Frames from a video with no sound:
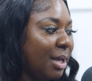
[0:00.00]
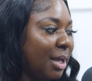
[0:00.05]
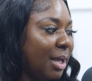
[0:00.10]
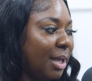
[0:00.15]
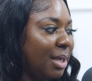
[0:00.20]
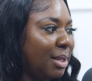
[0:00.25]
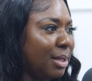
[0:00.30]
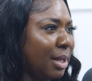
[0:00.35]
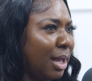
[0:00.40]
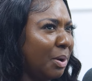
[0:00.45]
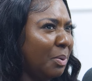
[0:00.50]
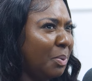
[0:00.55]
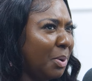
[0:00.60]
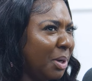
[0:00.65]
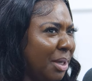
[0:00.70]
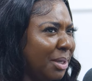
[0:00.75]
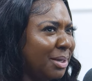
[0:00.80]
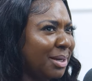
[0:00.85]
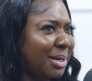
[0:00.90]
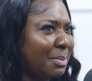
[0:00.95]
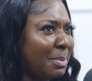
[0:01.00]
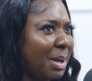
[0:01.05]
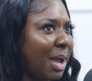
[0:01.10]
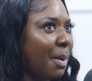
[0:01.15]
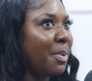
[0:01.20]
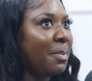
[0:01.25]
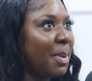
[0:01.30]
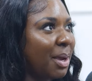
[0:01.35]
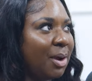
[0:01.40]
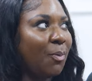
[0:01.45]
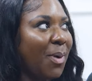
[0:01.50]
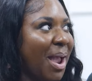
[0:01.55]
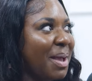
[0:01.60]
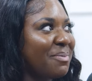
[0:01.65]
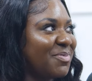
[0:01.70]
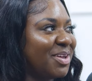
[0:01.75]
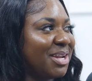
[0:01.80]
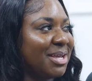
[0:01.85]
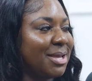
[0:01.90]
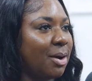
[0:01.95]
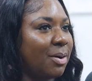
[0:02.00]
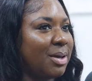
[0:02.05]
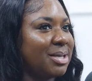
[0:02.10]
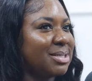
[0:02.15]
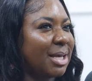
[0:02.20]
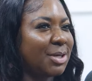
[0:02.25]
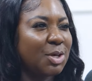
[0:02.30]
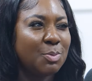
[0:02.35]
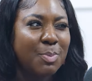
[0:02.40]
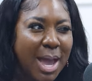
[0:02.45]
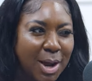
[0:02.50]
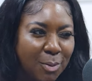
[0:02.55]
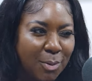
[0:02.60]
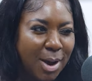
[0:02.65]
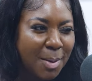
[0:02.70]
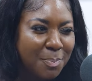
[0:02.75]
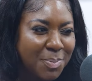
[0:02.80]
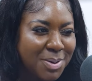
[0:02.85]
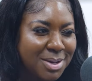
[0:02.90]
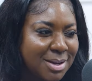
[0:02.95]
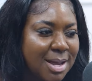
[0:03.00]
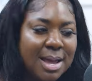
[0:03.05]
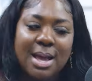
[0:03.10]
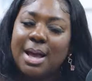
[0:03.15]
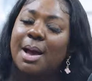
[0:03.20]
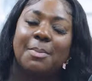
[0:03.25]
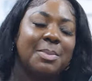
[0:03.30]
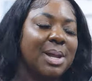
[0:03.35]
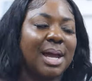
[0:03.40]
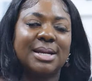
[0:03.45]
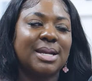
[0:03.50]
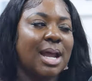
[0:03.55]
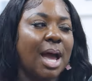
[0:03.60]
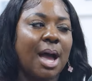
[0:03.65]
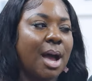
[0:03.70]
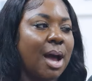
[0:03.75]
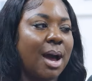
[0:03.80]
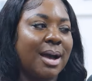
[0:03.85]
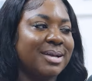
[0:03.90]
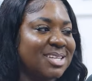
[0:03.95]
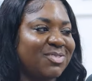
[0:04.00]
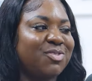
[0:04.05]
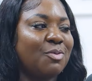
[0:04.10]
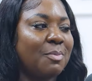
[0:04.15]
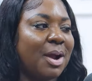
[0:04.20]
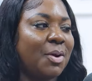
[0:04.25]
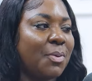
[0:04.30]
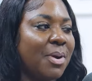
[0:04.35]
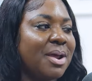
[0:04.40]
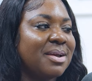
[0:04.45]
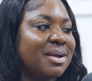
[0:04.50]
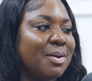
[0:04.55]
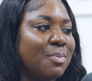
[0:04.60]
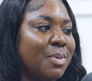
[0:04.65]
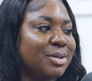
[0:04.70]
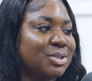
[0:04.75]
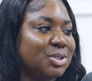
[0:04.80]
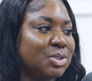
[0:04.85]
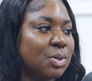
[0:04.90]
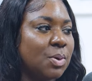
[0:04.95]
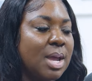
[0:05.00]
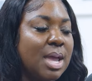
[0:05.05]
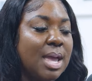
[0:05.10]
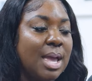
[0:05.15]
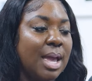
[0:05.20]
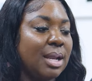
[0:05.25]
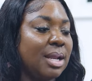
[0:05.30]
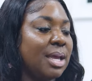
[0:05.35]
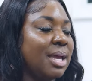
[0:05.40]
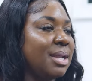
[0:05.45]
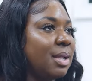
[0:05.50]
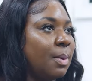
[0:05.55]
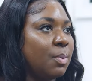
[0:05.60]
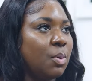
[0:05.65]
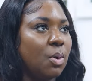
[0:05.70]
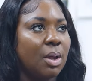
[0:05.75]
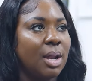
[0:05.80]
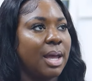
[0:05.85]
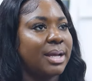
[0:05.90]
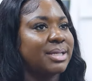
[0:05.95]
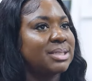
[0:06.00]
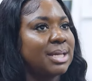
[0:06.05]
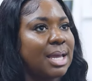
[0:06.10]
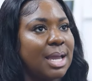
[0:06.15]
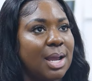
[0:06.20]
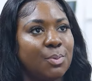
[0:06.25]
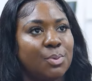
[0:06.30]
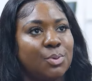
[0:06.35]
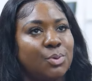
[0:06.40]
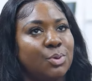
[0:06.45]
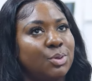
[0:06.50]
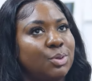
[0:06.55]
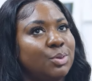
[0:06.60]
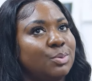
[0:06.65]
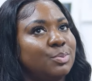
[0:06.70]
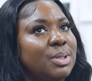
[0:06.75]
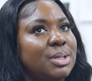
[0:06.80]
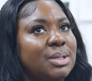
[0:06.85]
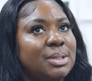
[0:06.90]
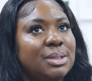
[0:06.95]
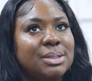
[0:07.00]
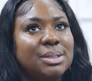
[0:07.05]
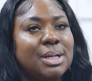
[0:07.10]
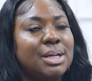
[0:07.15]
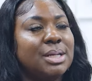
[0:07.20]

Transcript: And he like, what? And I'm like, I'm gonna make a rap video. He's like, you back rapping? I'm like, nah, it's just for my credit commercial. That's and it ended up going like Shade Room.